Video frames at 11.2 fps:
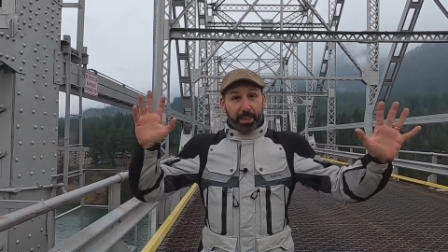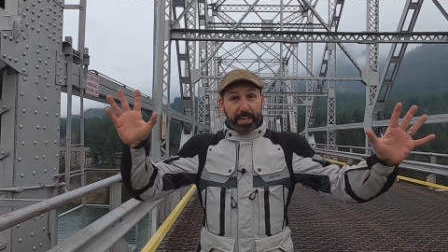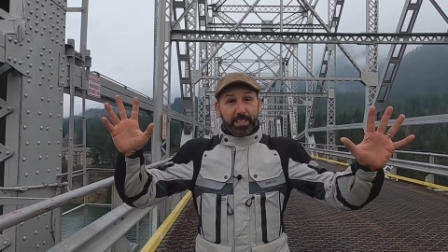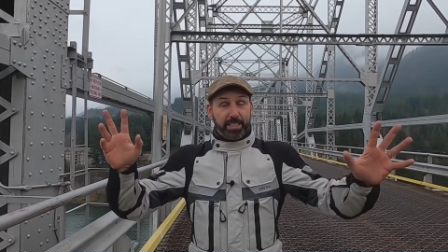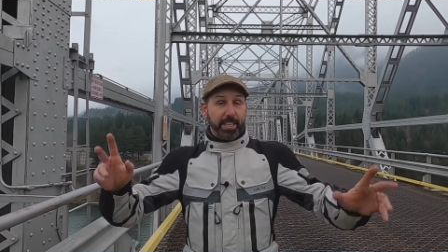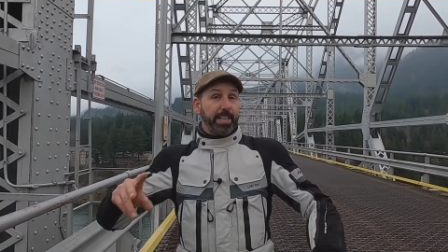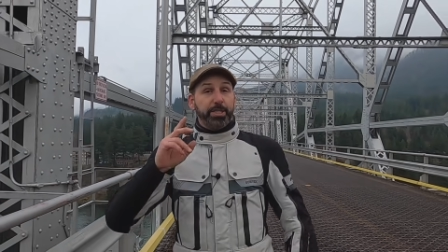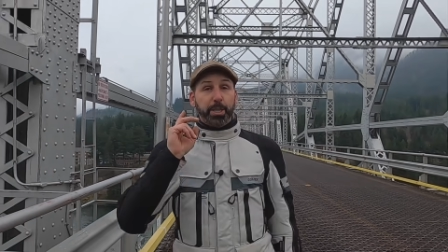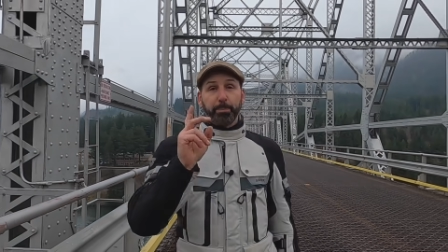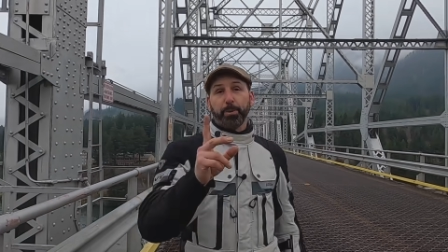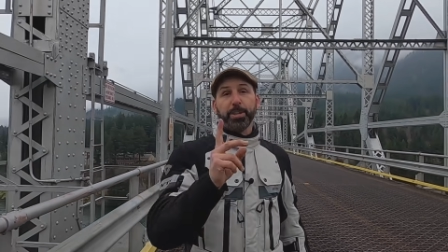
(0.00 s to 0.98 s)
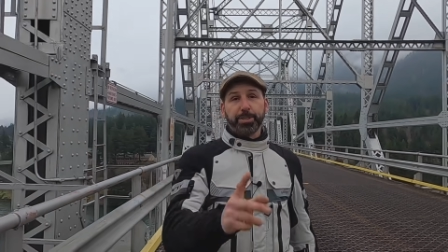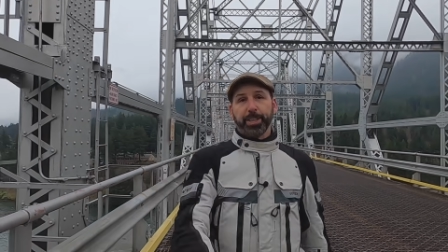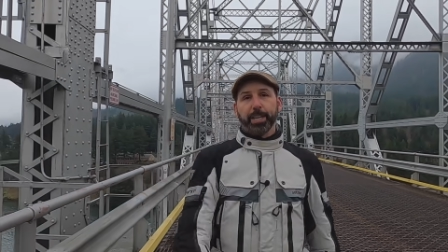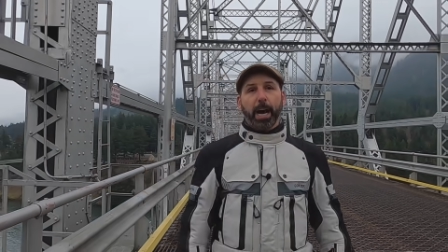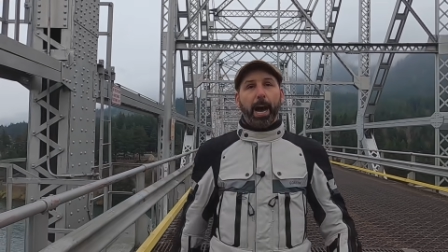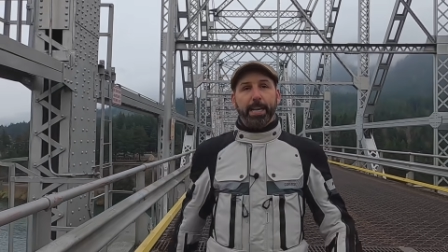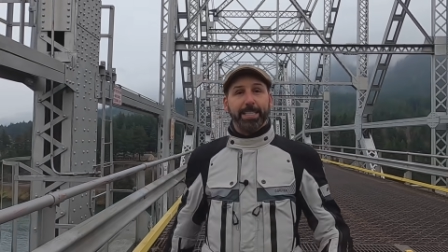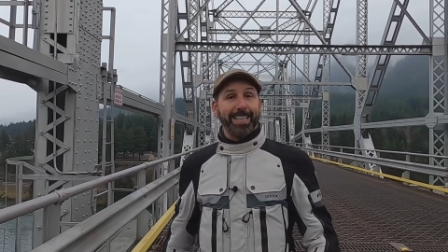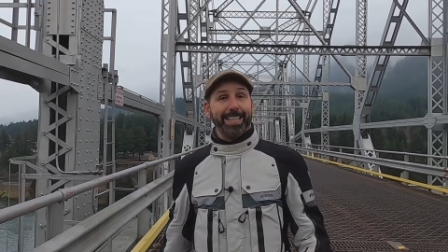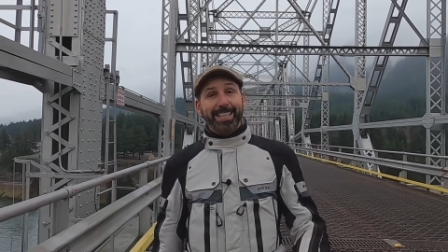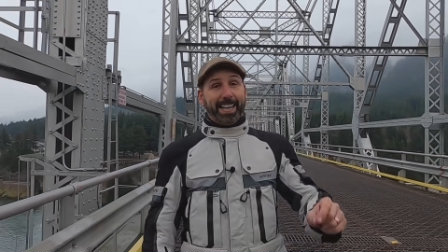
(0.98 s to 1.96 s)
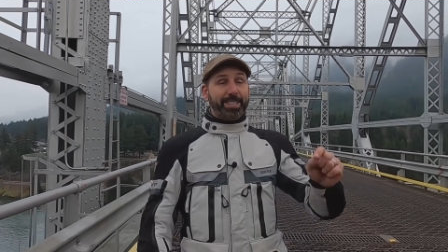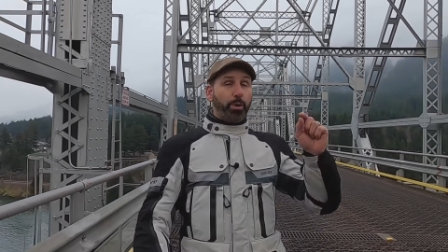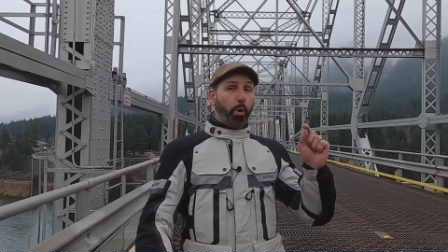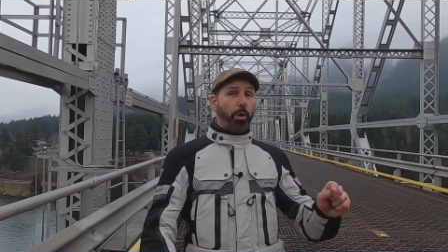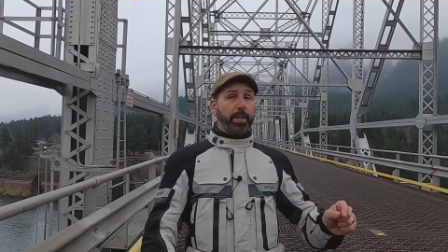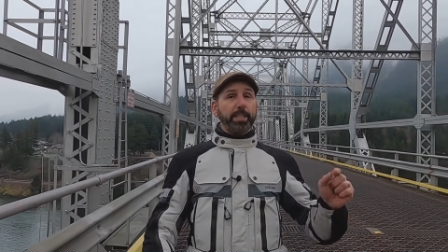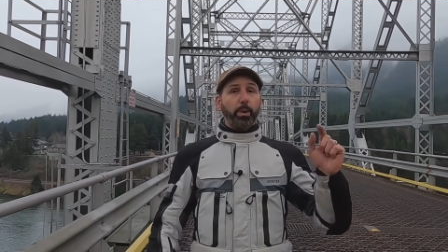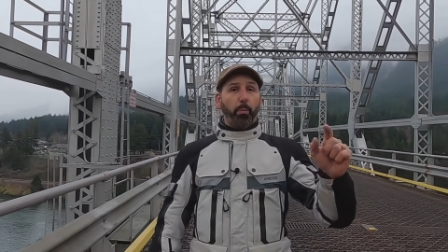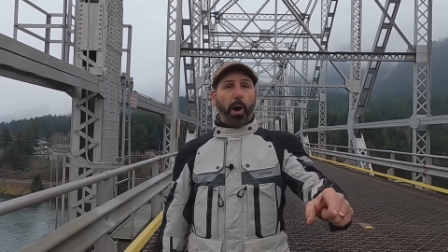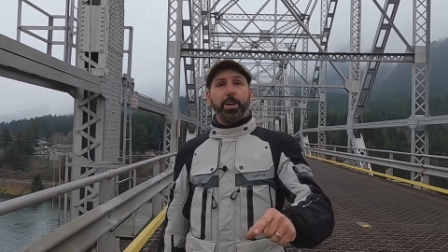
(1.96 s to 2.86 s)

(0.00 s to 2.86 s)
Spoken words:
This is the Bridge of the Gods. It connects Oregon to